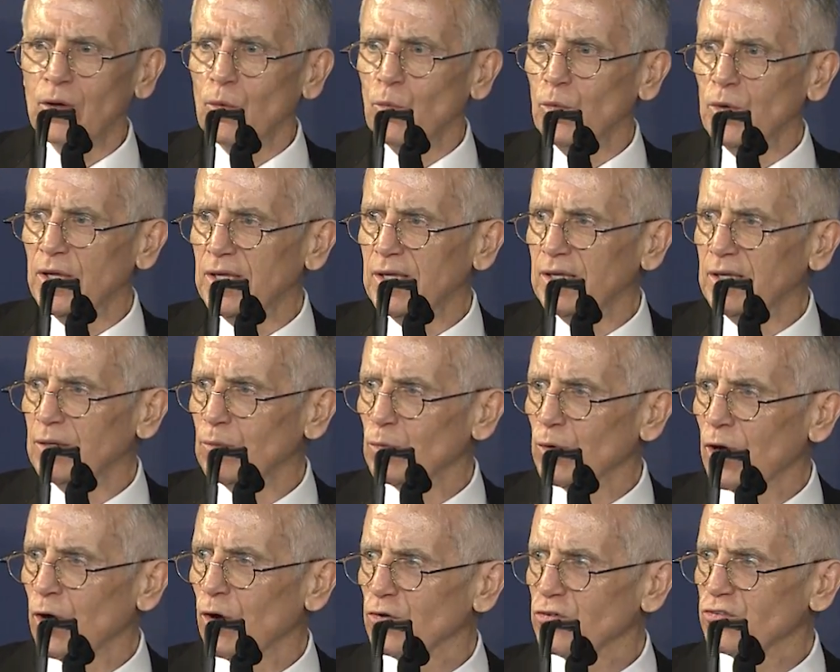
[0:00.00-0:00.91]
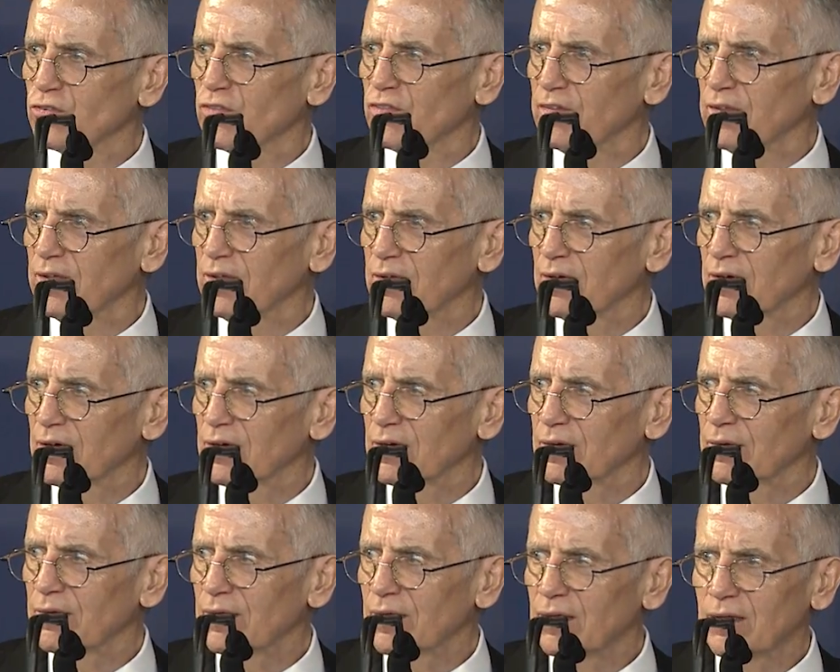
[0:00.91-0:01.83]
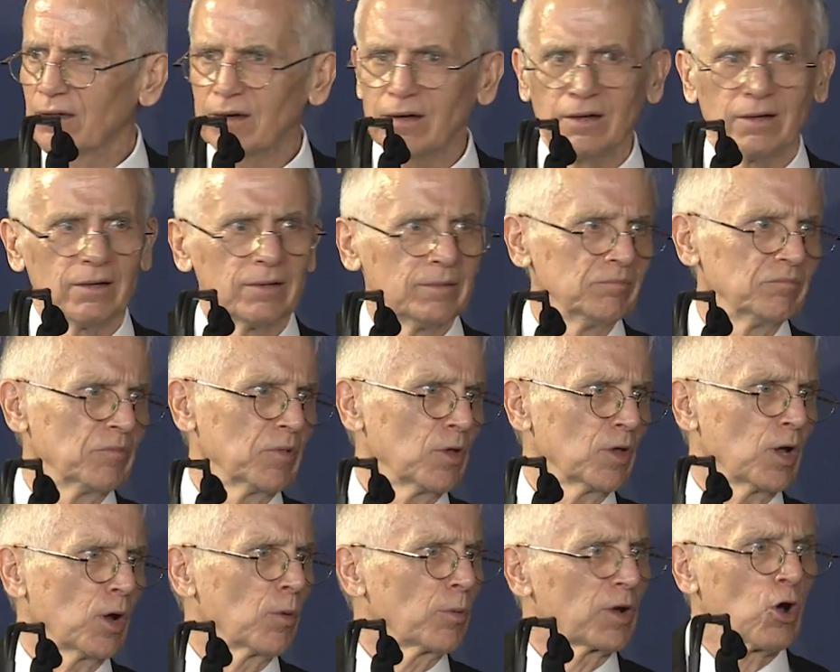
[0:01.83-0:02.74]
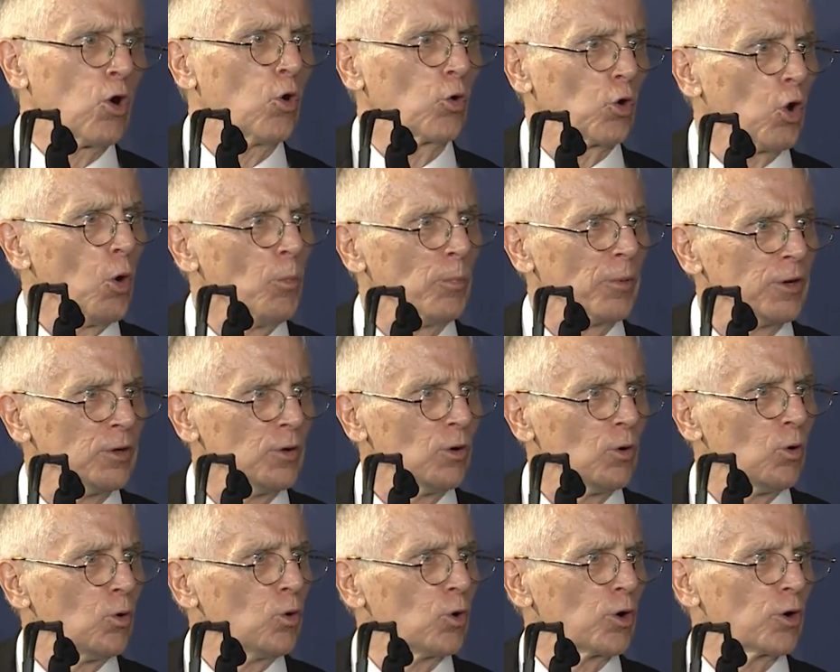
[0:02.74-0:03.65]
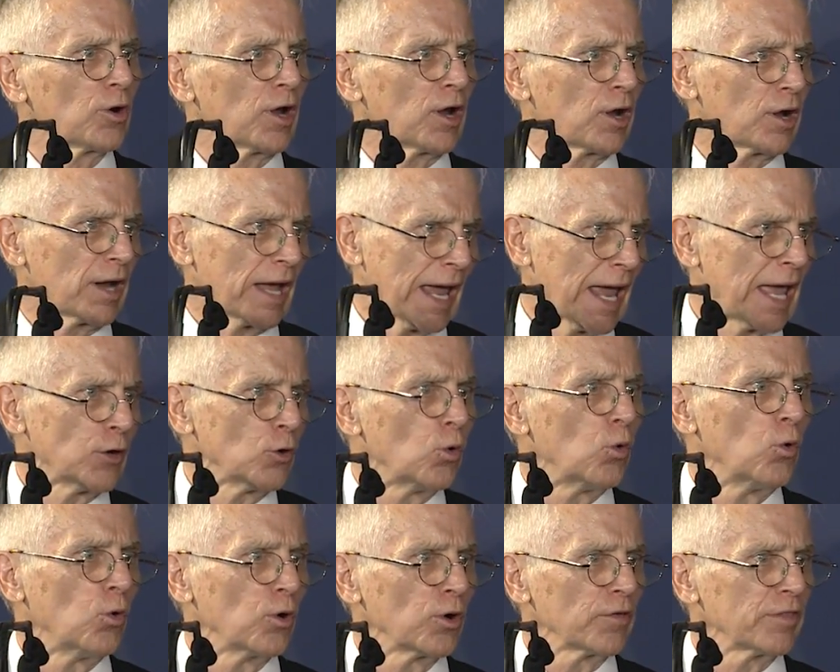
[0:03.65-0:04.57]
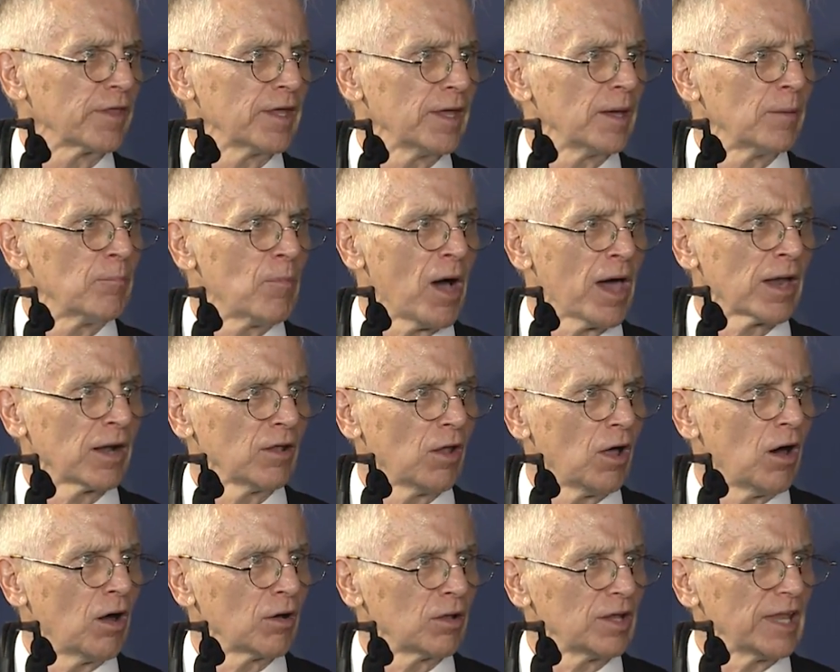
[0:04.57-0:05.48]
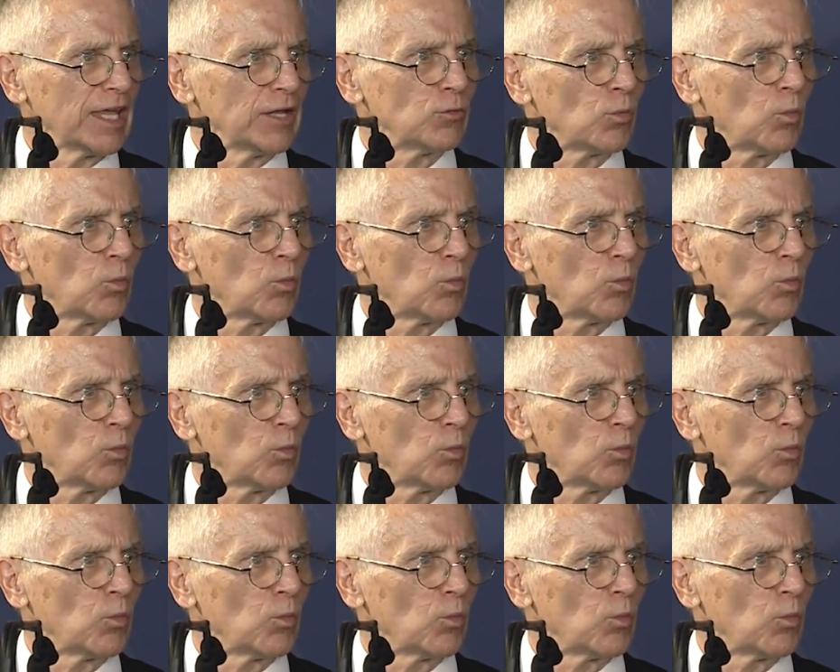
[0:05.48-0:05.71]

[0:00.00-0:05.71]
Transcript: We rehearse the uh, um, uh, cold open or and or the uh, monologue late